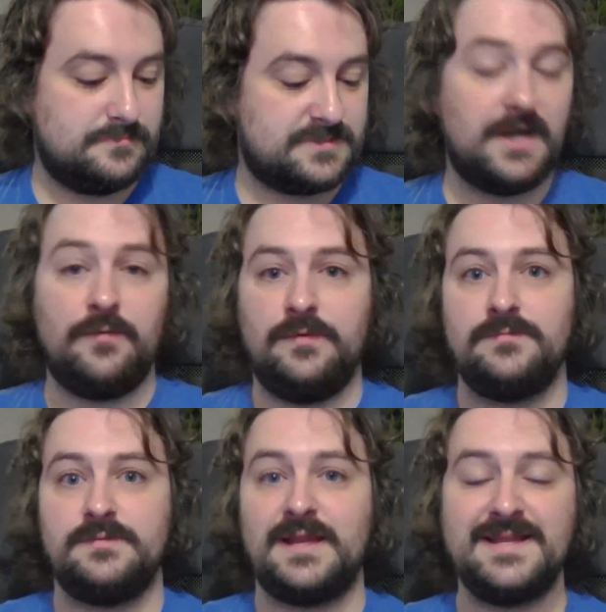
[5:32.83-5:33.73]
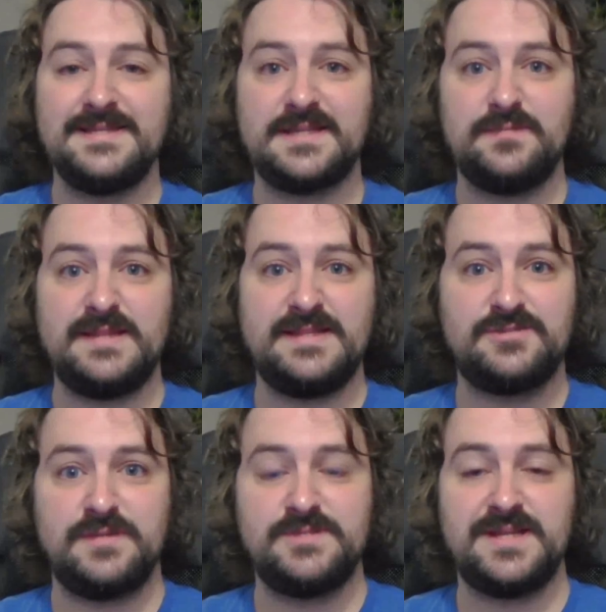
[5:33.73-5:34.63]
So, the link is going to be in the
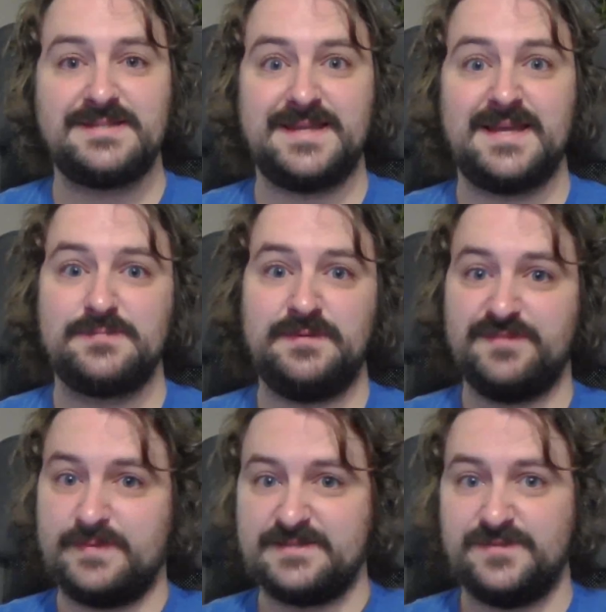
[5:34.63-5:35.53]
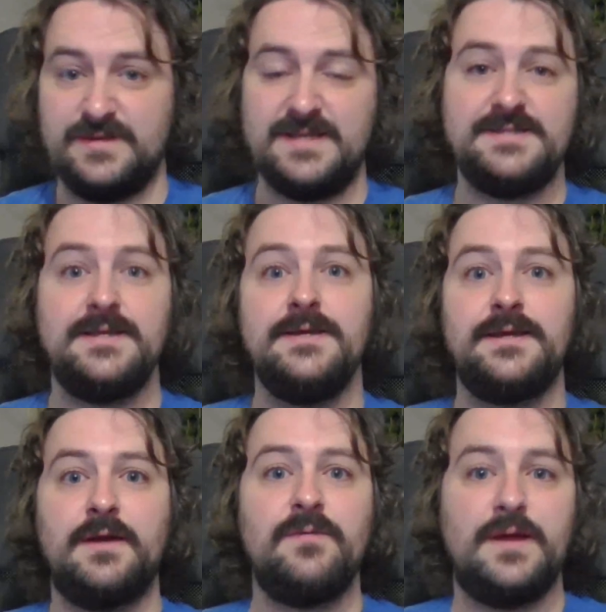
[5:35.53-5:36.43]
description, as it has been for the past few days.
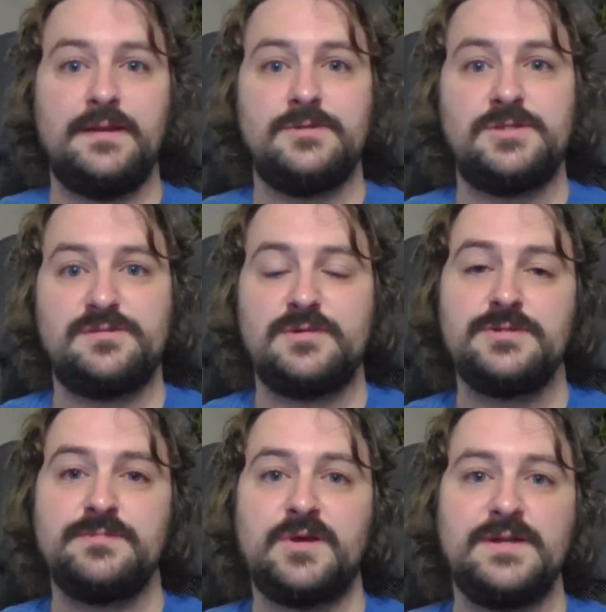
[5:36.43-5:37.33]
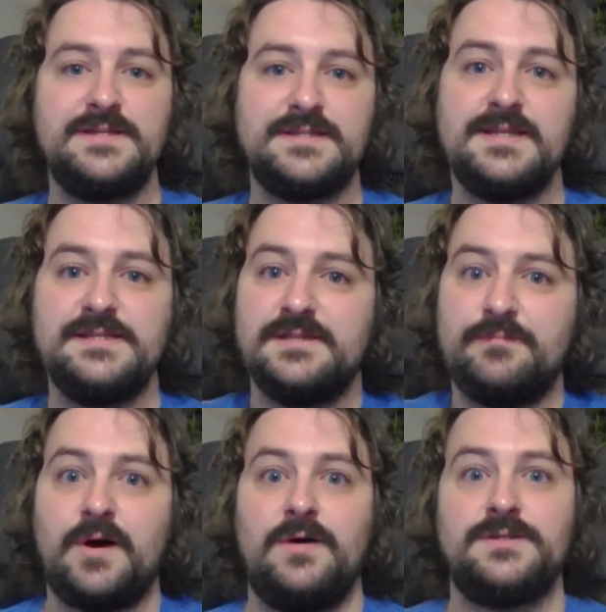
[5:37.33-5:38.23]
Go and throw some coins into the
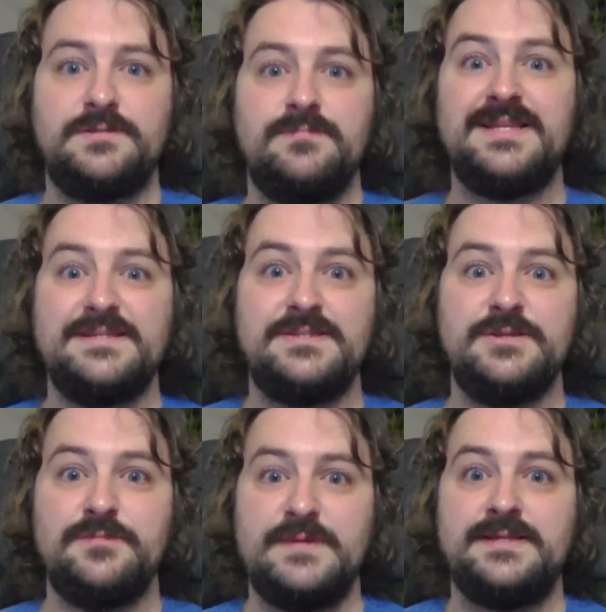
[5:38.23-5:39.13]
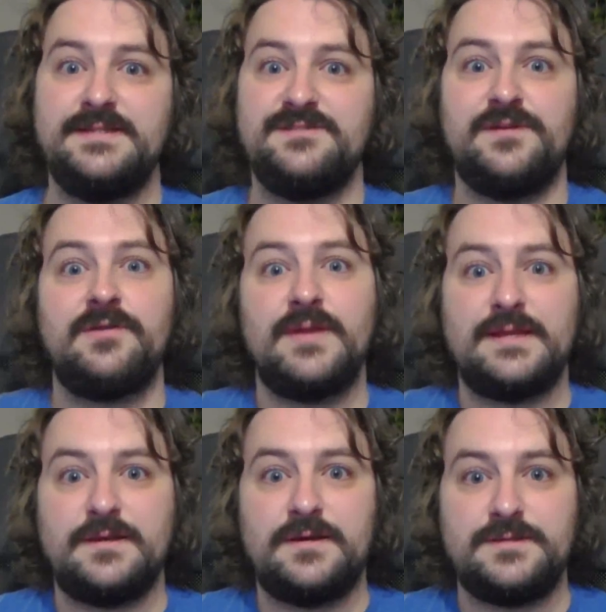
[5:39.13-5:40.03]
pot. Please do, because it's for a
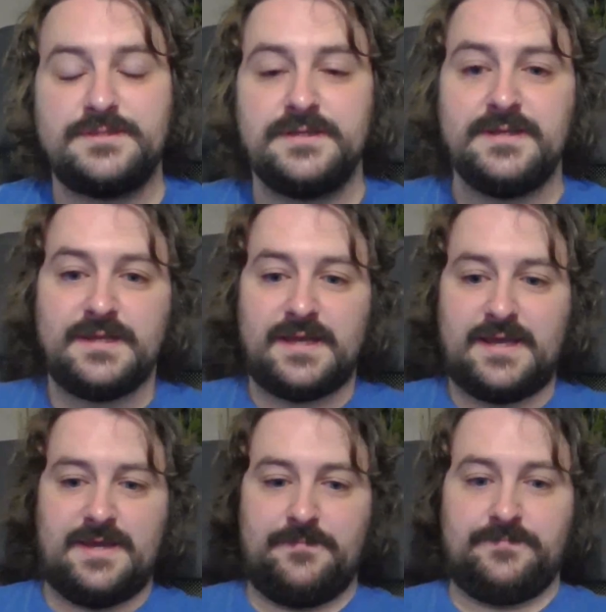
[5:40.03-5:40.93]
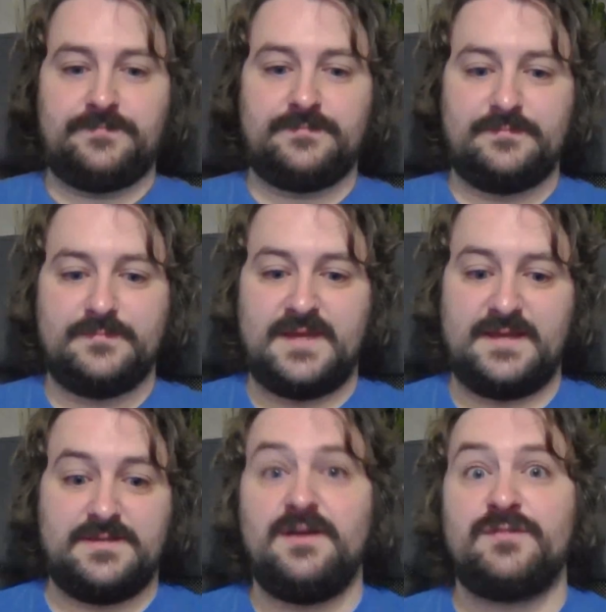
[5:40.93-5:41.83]
great cause. And,
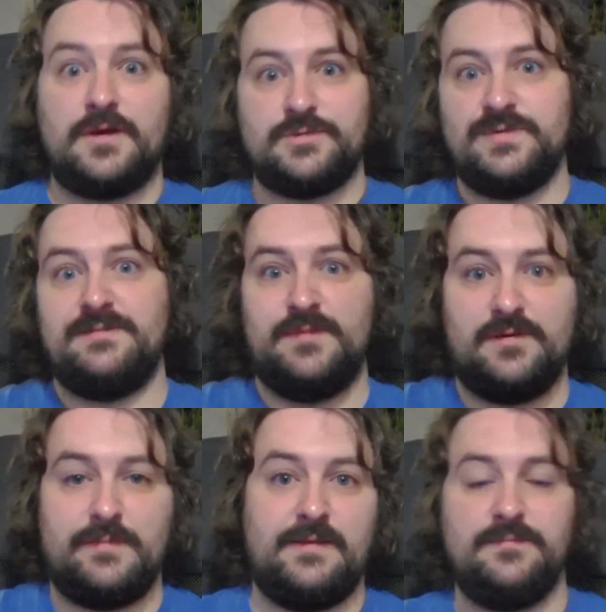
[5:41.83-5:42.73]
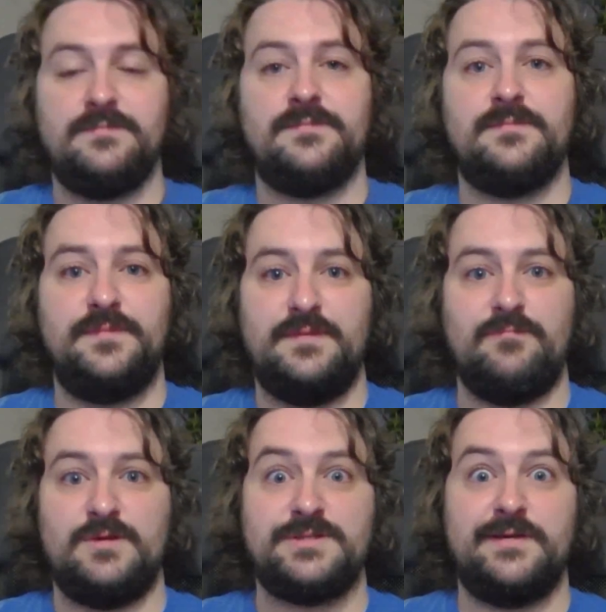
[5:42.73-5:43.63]
of course, read more about
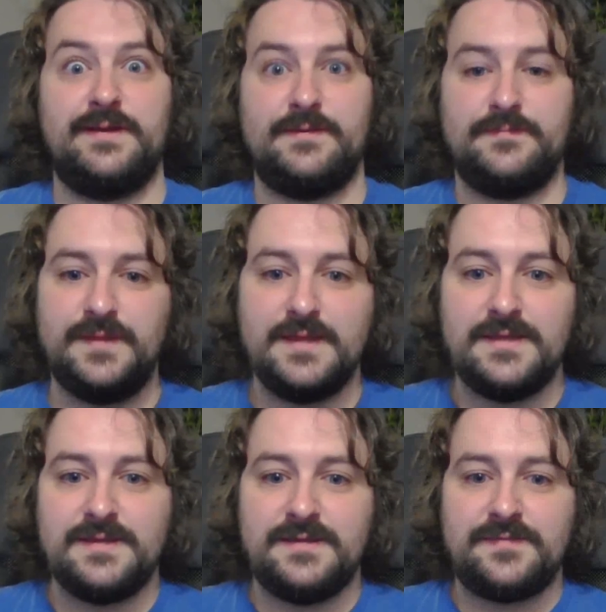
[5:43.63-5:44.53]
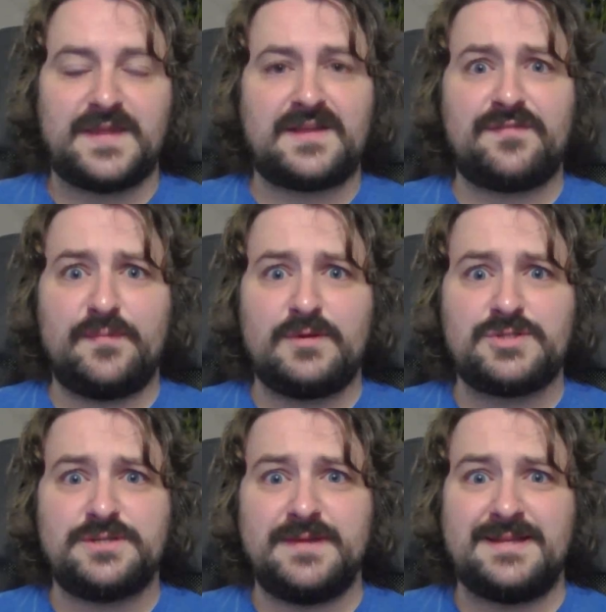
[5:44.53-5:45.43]
what's going on. Thank you very
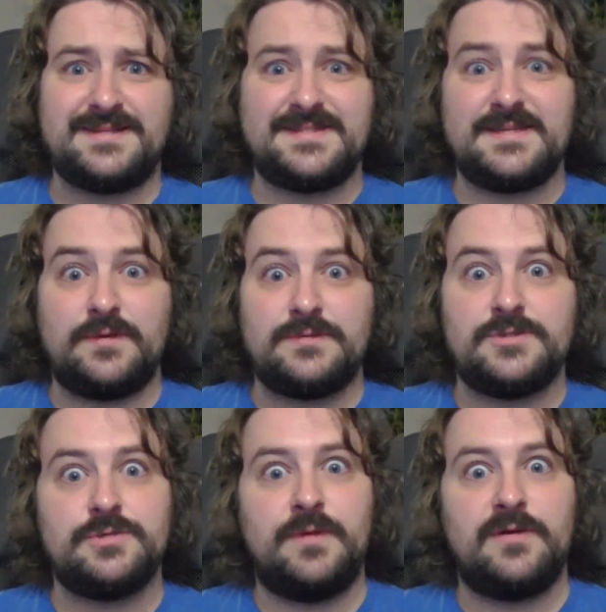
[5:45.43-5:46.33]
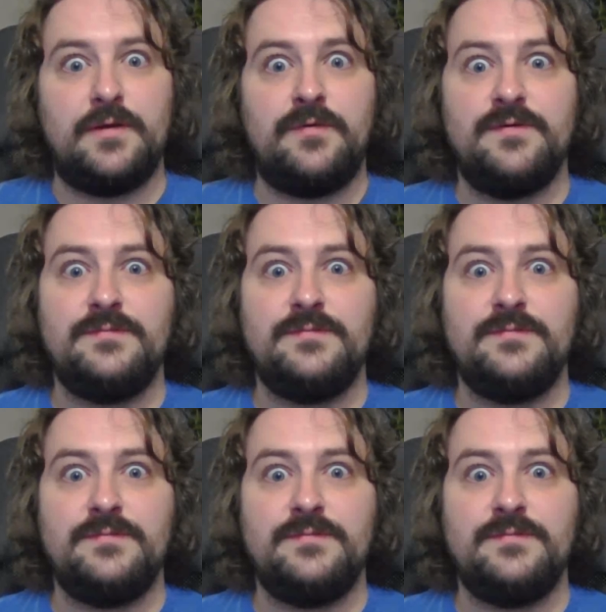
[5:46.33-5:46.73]
much, and I'll see you all tomorrow.